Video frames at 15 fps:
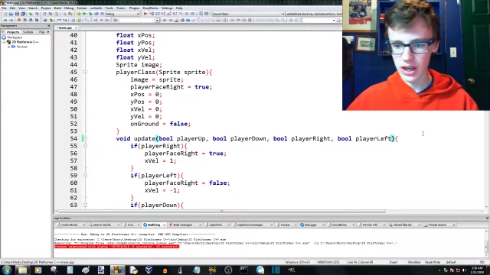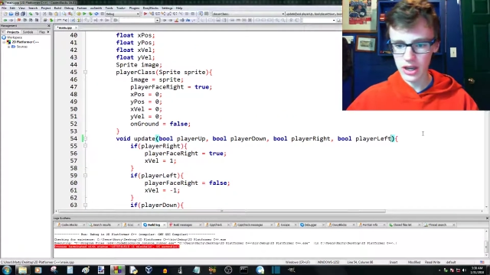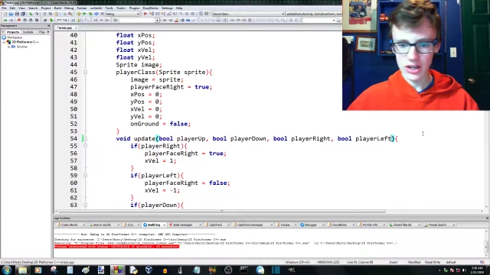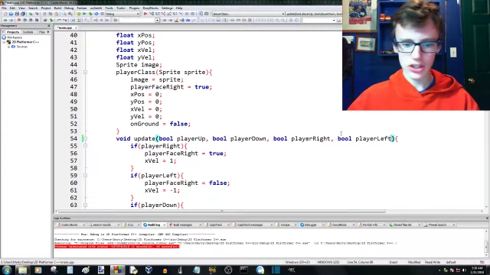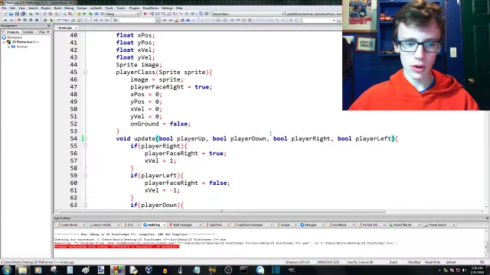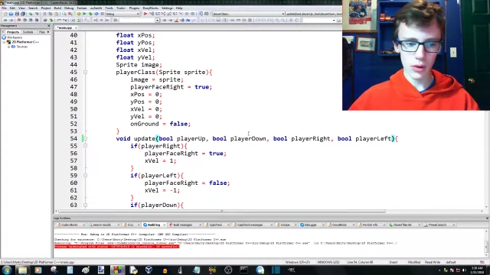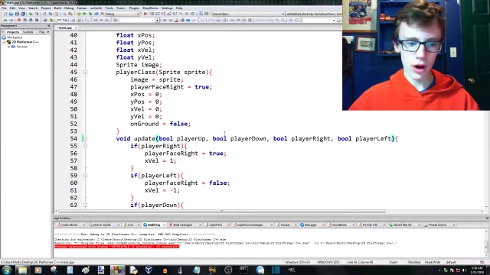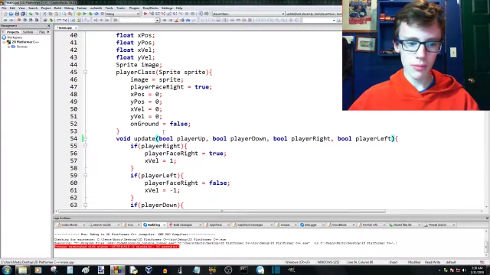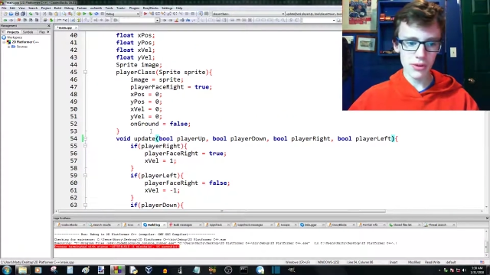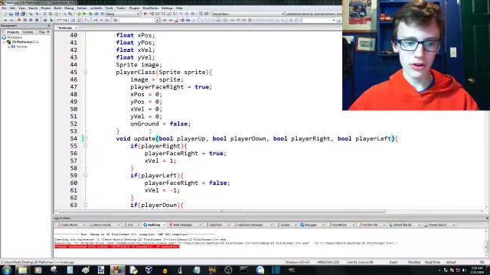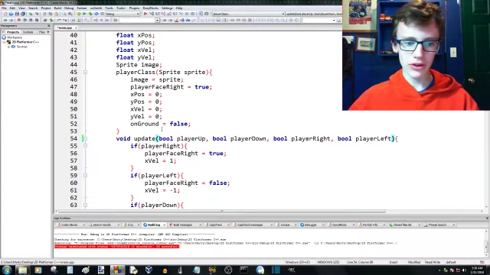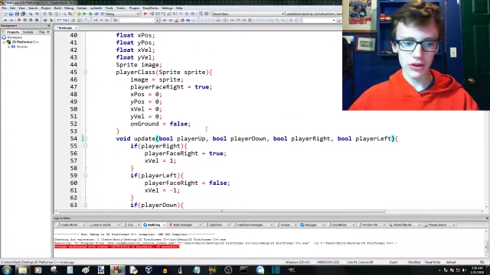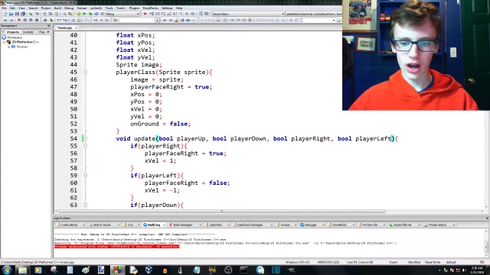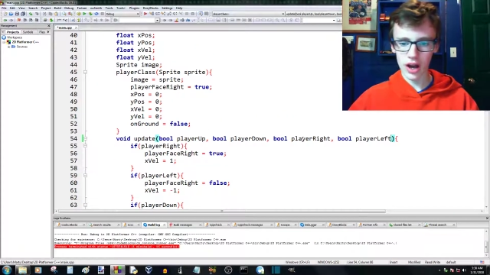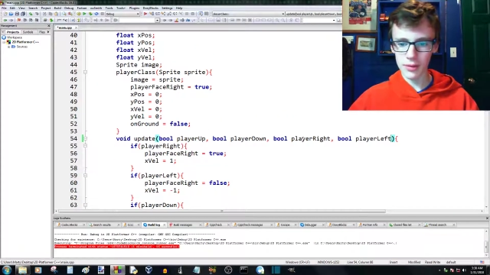So up here
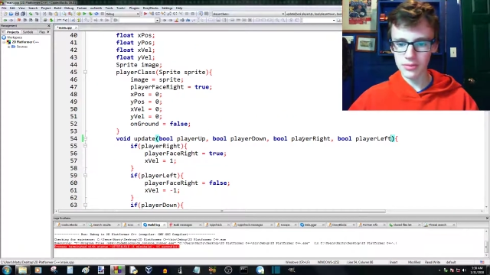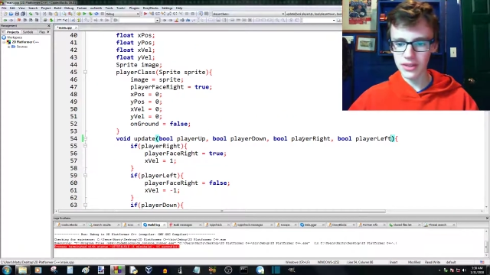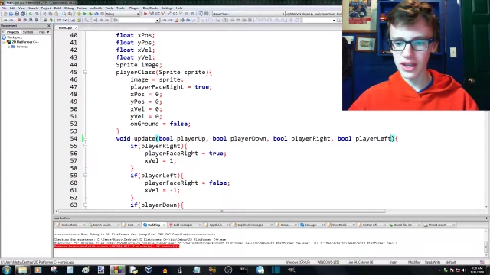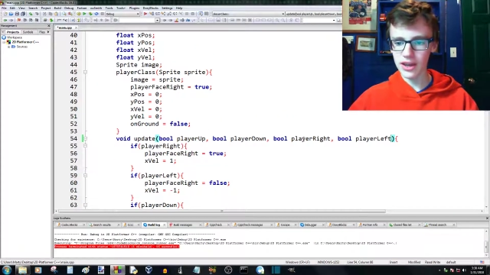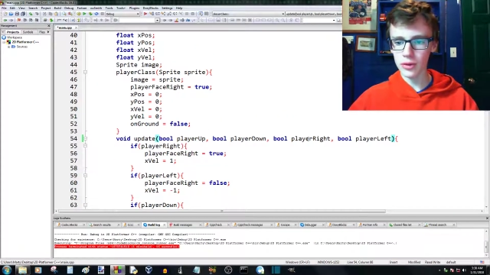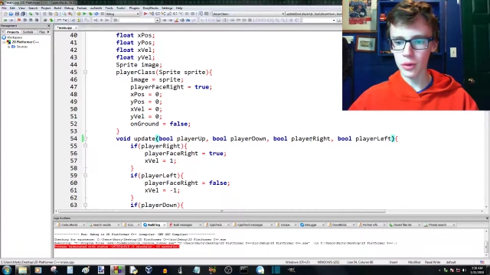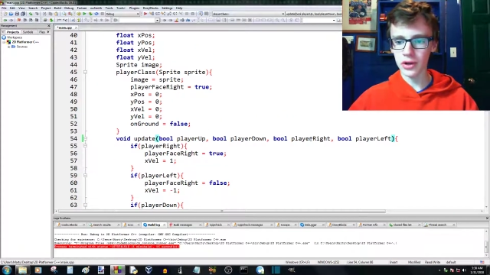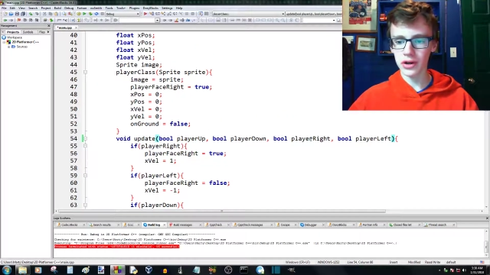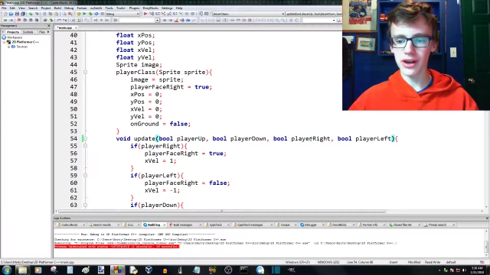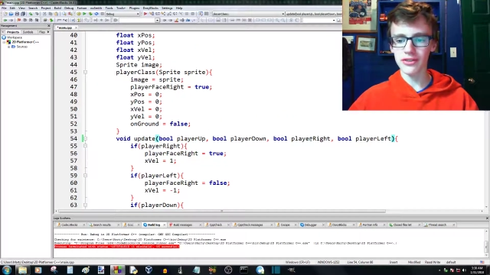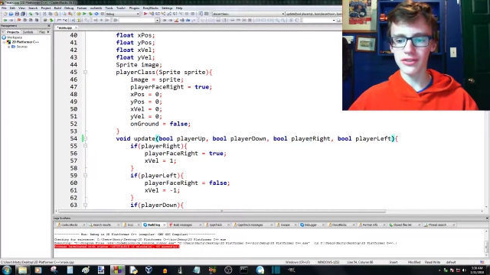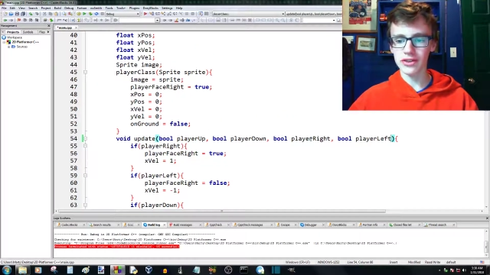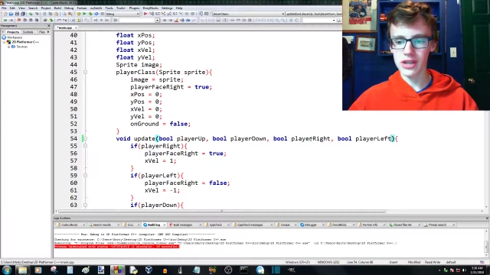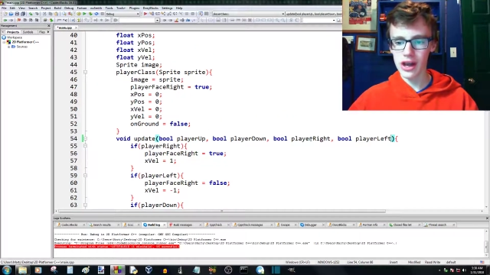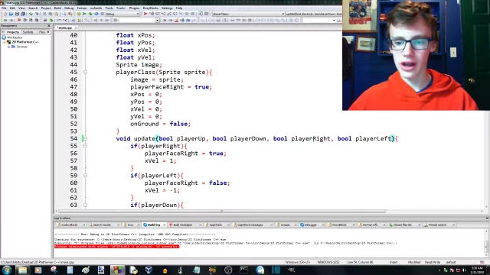in update, we're going to have
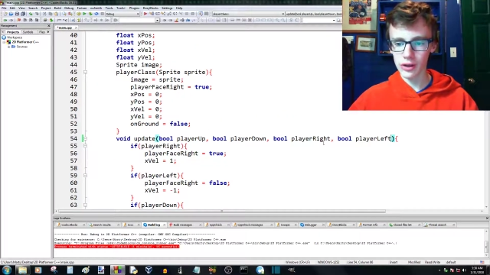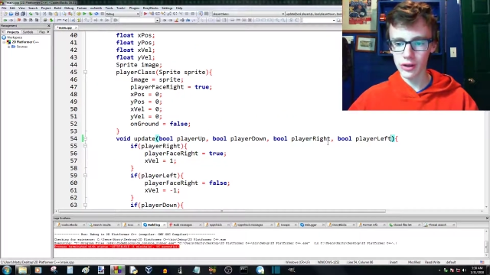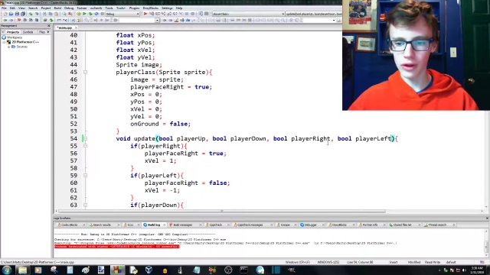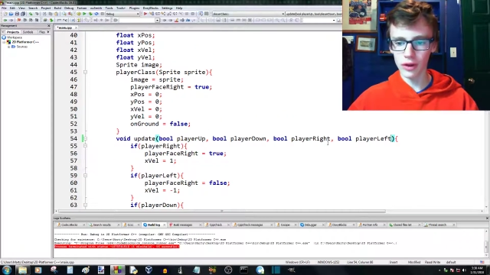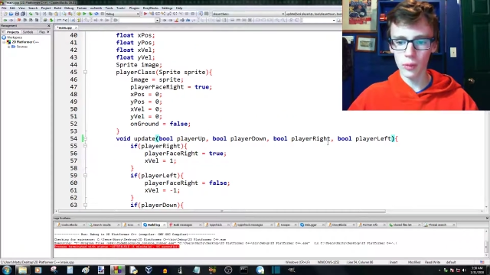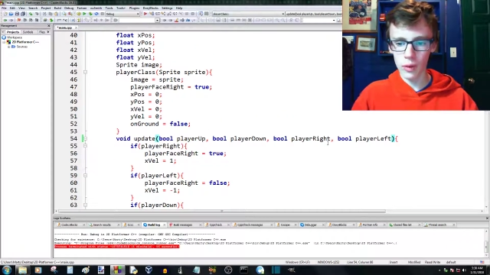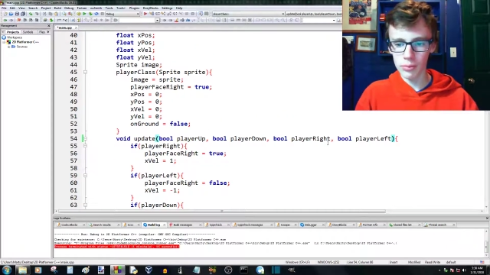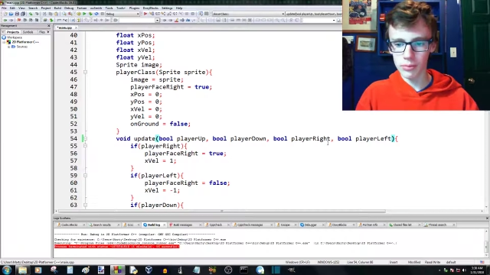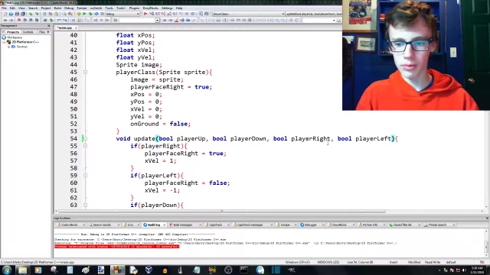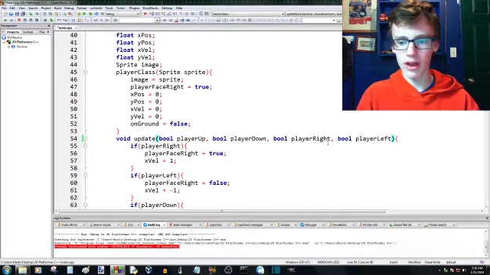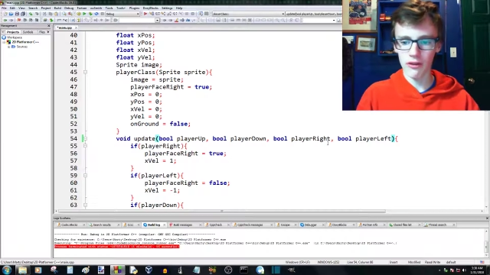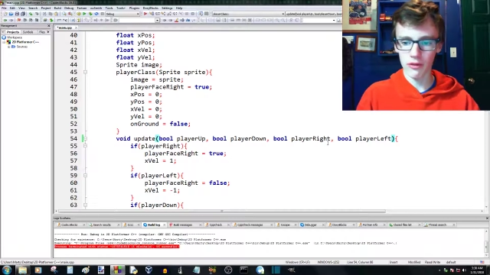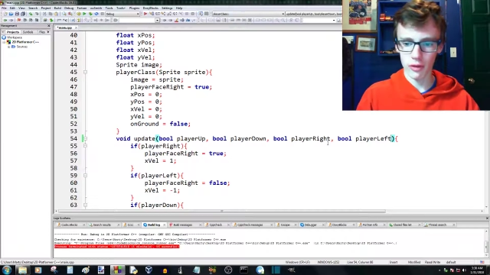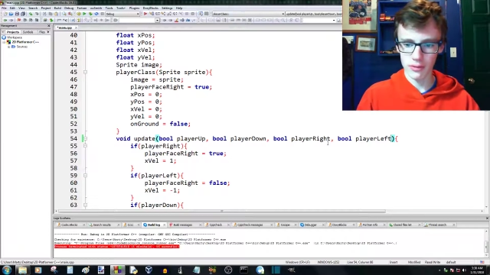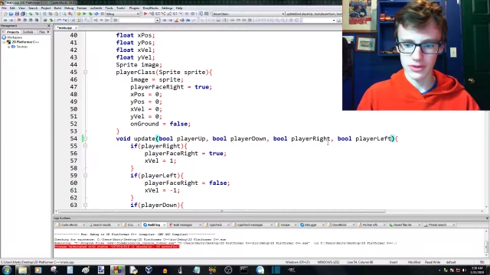to tell what
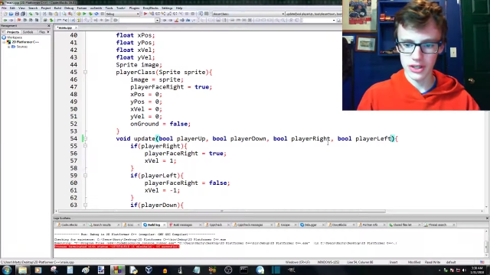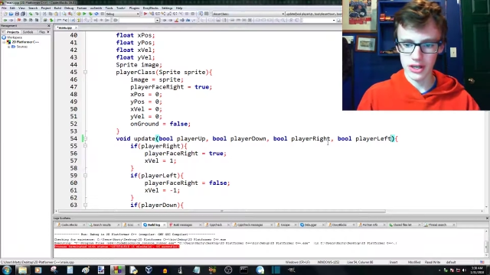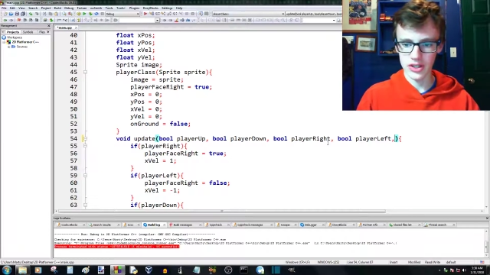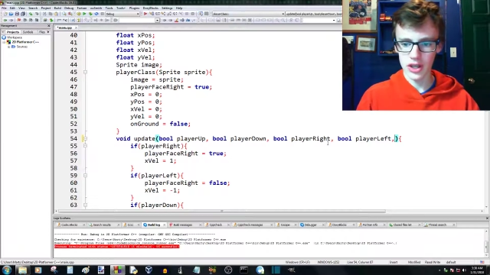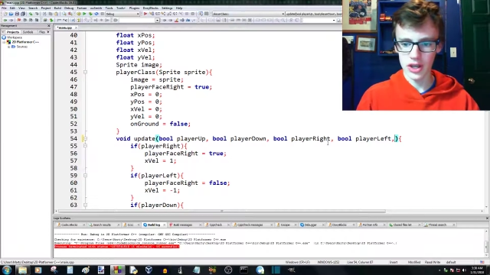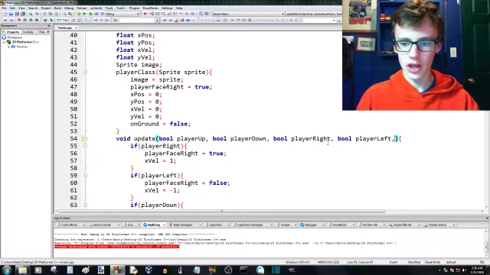platforms is.